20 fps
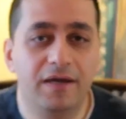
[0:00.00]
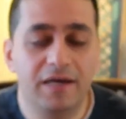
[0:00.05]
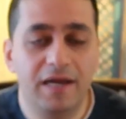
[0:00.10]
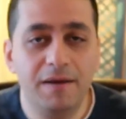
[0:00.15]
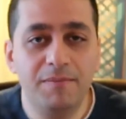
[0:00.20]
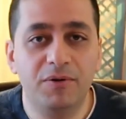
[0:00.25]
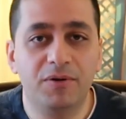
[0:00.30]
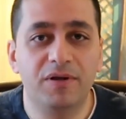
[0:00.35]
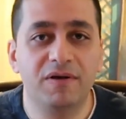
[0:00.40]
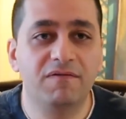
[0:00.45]

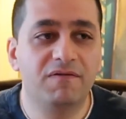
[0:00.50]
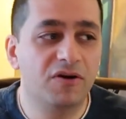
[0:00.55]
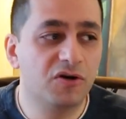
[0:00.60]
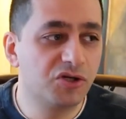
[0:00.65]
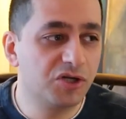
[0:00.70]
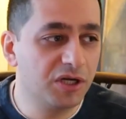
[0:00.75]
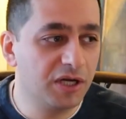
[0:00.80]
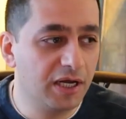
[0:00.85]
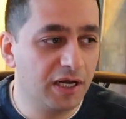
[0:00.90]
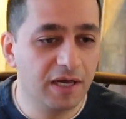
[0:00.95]
enabling
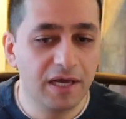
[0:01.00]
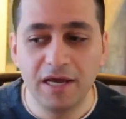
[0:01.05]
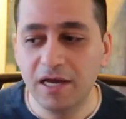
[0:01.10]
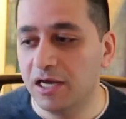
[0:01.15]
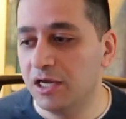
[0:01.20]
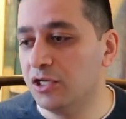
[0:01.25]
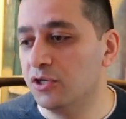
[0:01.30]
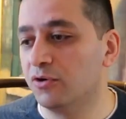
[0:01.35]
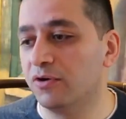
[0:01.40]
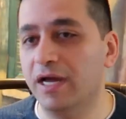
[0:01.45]
versioning
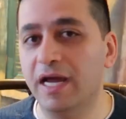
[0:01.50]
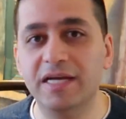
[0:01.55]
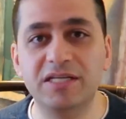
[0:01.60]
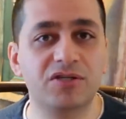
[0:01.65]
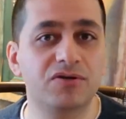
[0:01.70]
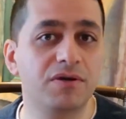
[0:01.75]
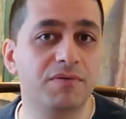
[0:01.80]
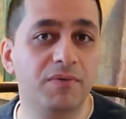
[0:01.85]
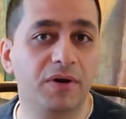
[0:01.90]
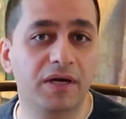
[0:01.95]
in your
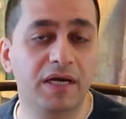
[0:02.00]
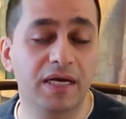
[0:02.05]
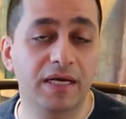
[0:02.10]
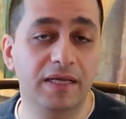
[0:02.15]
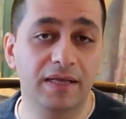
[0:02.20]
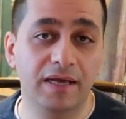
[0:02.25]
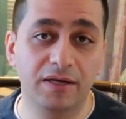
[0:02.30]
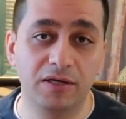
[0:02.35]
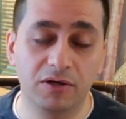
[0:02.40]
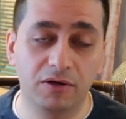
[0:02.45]
S3
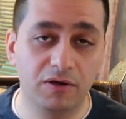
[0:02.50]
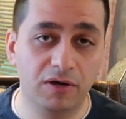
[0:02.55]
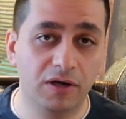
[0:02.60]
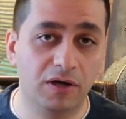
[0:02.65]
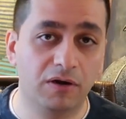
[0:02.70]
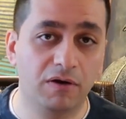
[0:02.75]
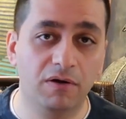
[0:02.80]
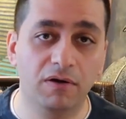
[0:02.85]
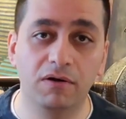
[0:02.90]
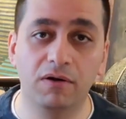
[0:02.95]
bucket, and you're going to
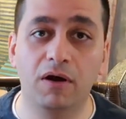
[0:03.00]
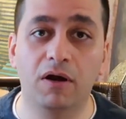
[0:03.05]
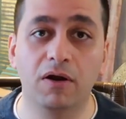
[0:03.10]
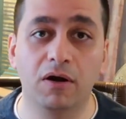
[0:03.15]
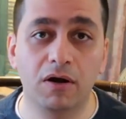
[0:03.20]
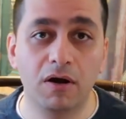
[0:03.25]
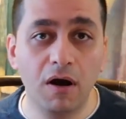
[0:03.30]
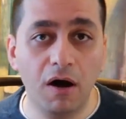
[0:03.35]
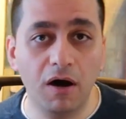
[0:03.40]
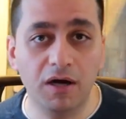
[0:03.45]
incur a lot
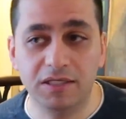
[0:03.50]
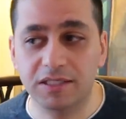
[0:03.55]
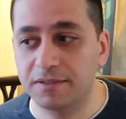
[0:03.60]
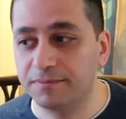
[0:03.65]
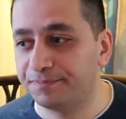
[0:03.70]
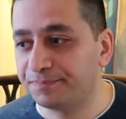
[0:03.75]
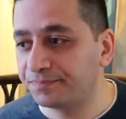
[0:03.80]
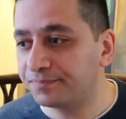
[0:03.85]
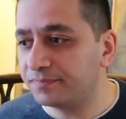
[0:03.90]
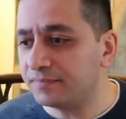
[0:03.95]
of cost.